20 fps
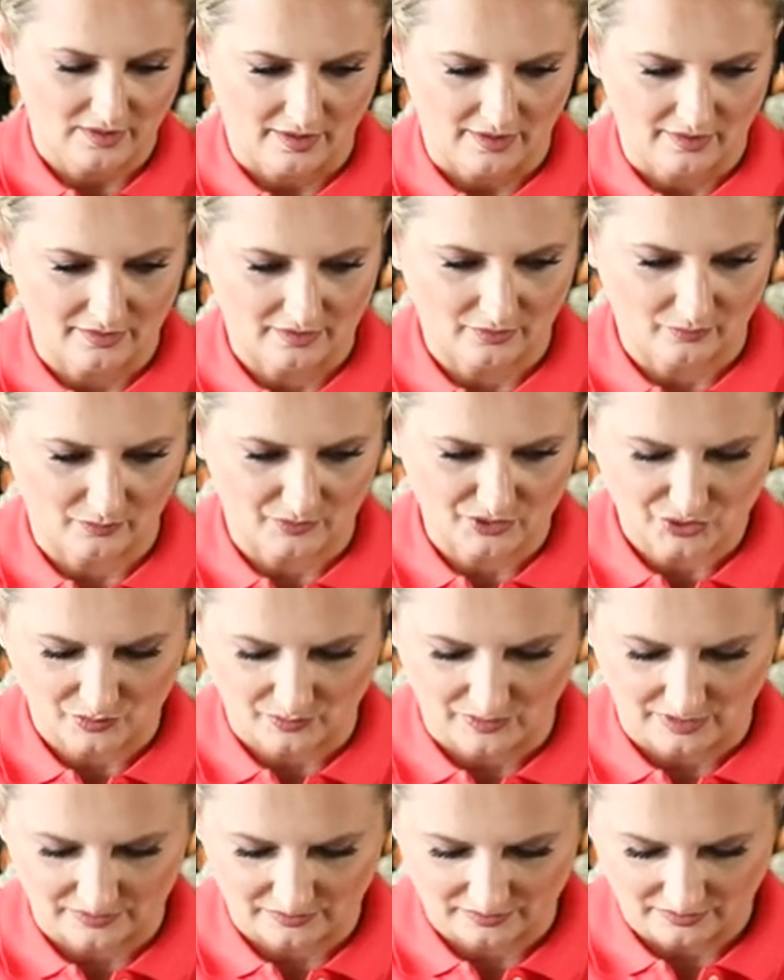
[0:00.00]
I don't know which
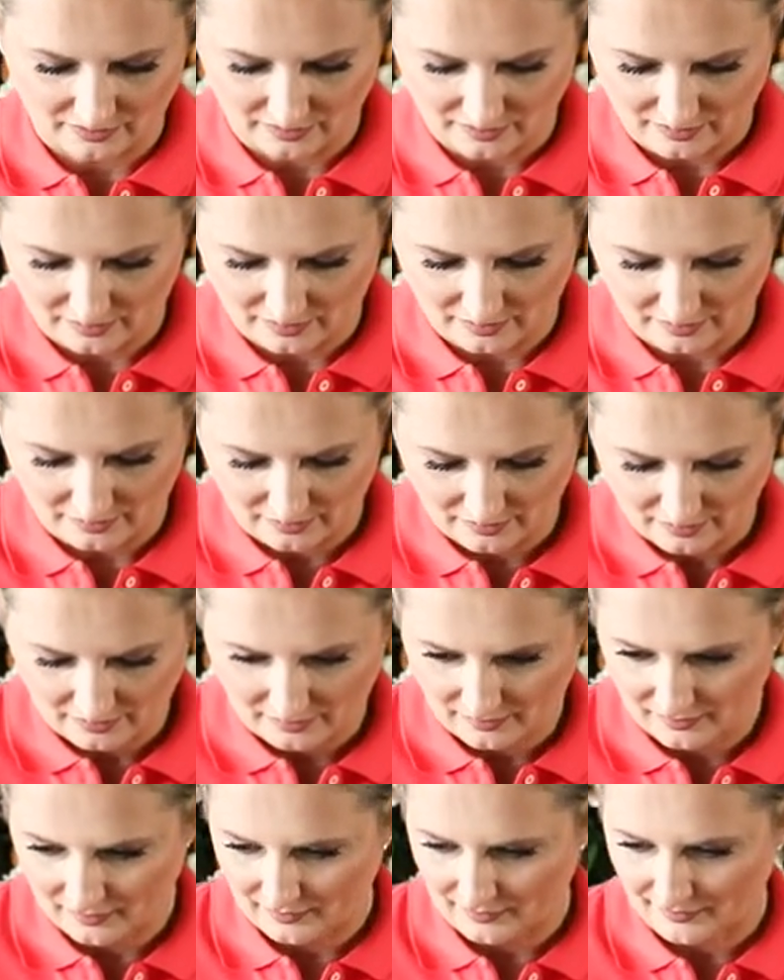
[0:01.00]
one
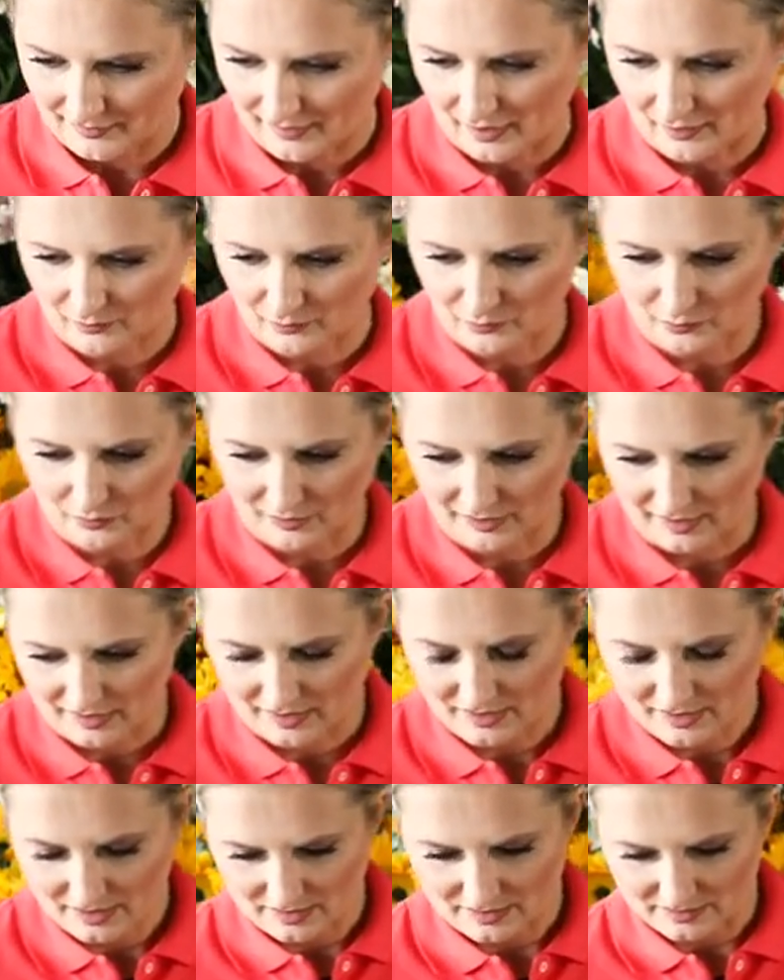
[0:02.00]
I would want to
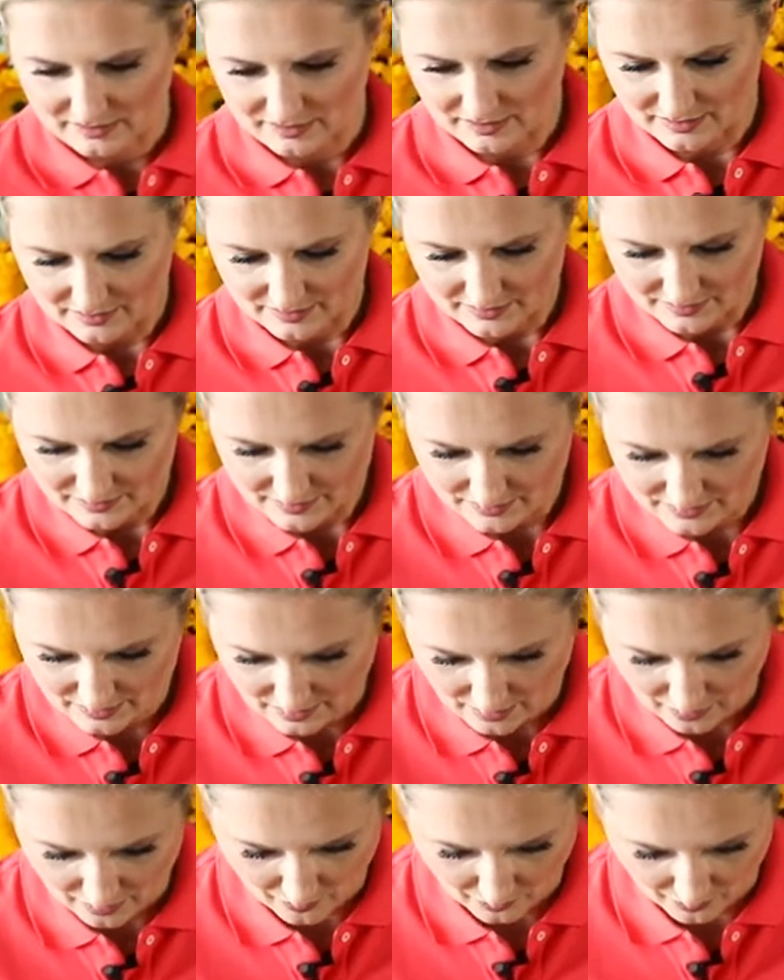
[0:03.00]
eat.
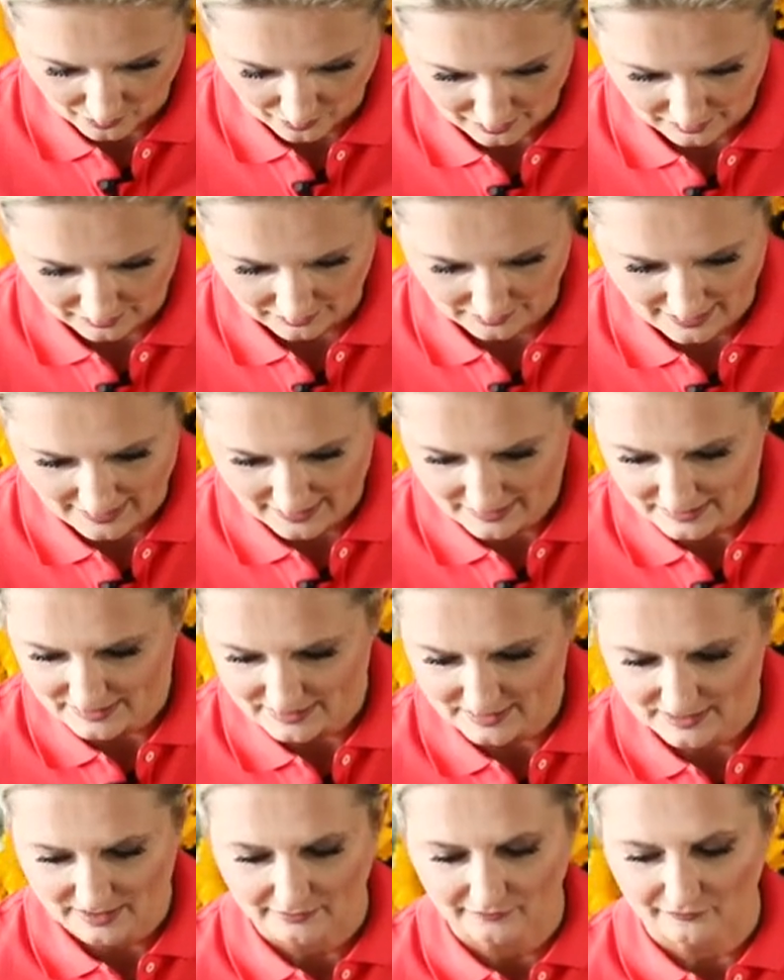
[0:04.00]
So we're gonna let it
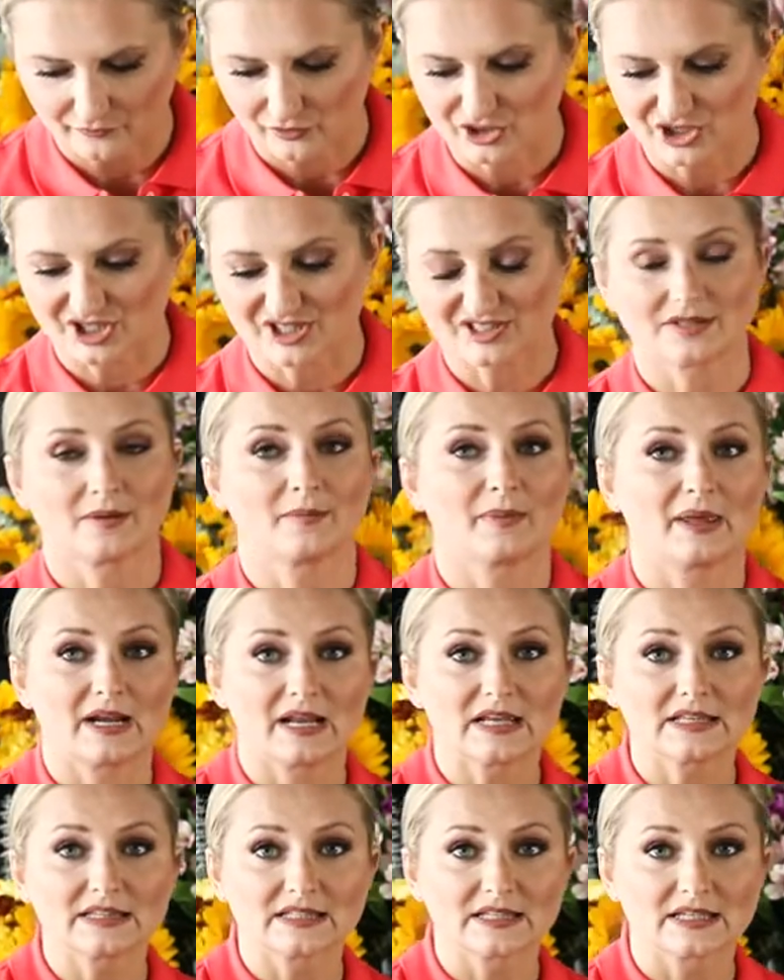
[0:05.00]
sit for just a
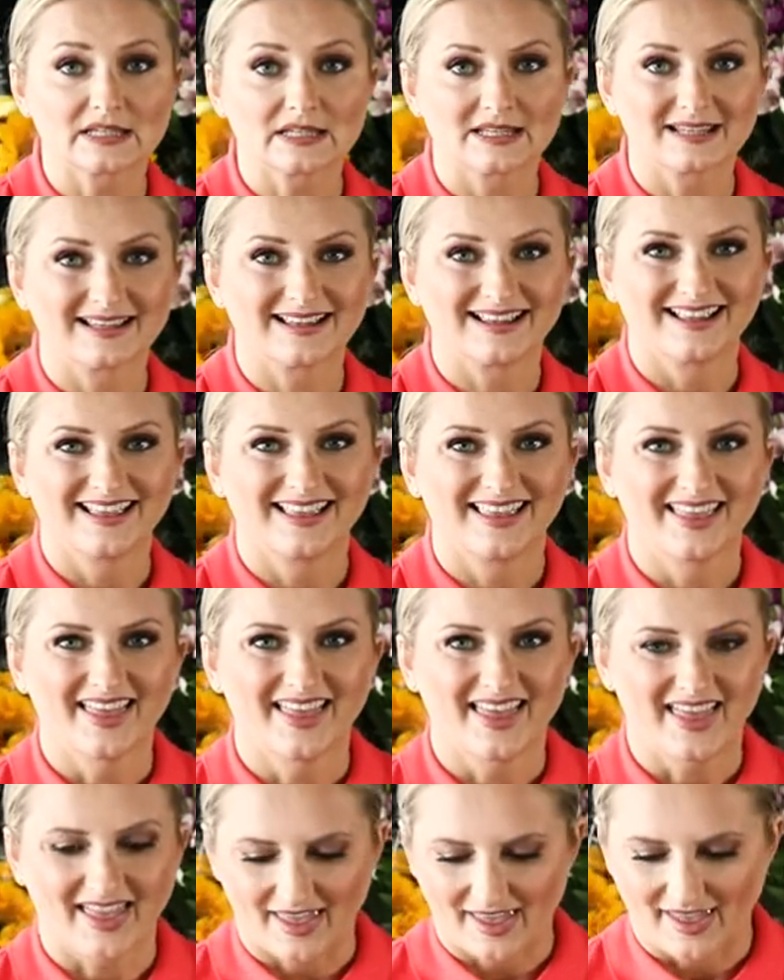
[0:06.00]
minute,
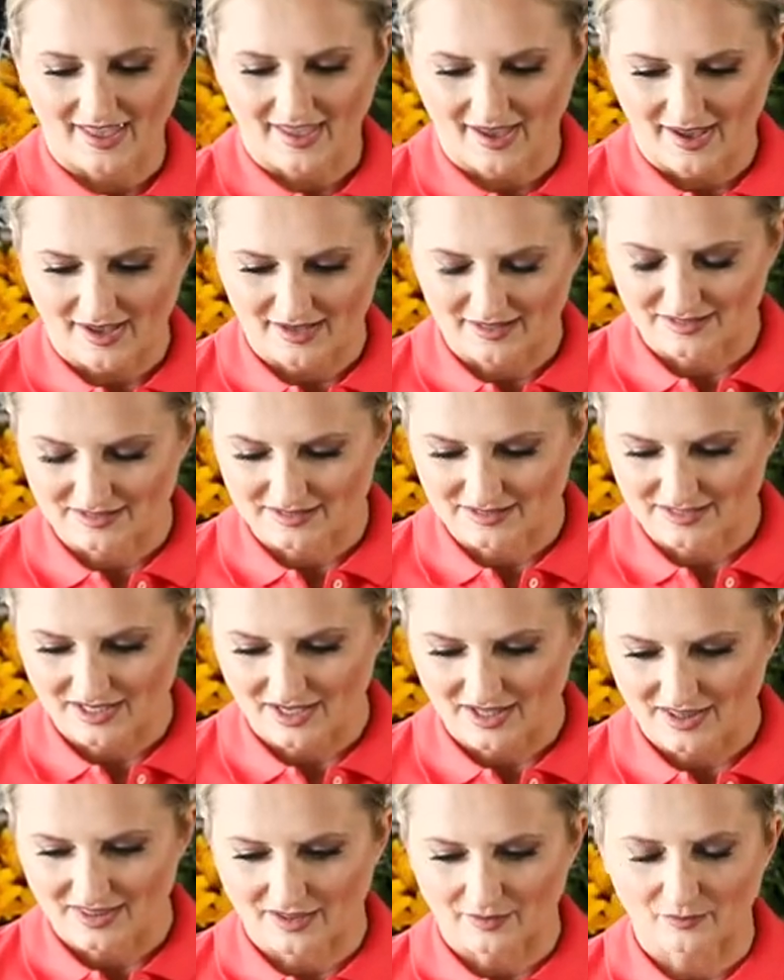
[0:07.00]
and
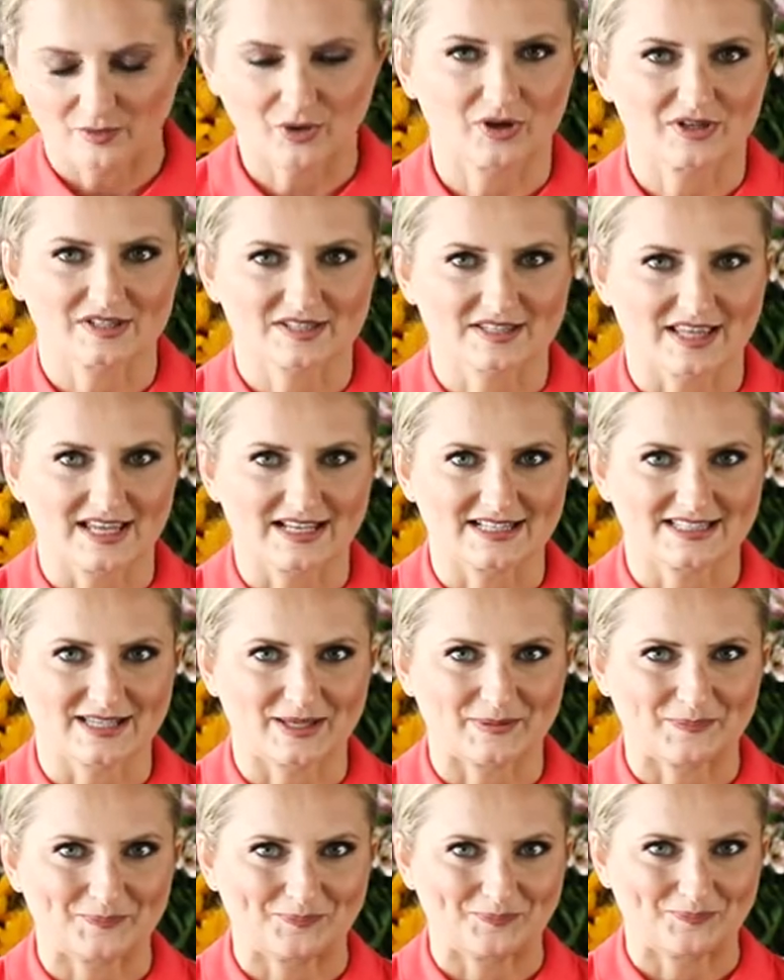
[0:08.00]
then we're gonna slice
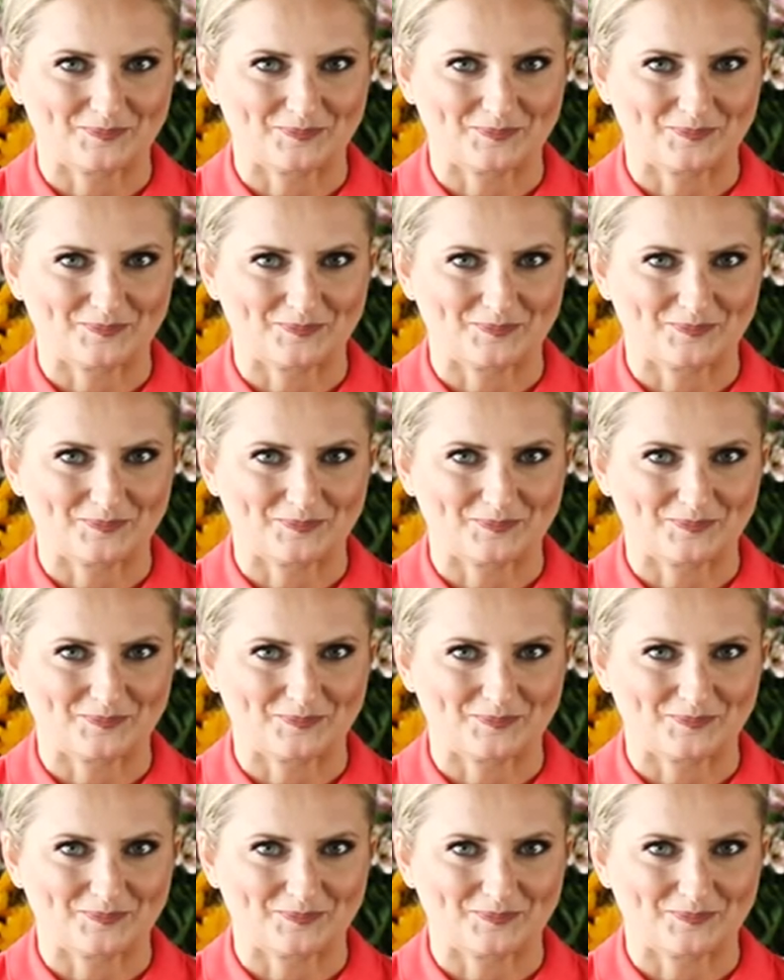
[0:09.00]
it.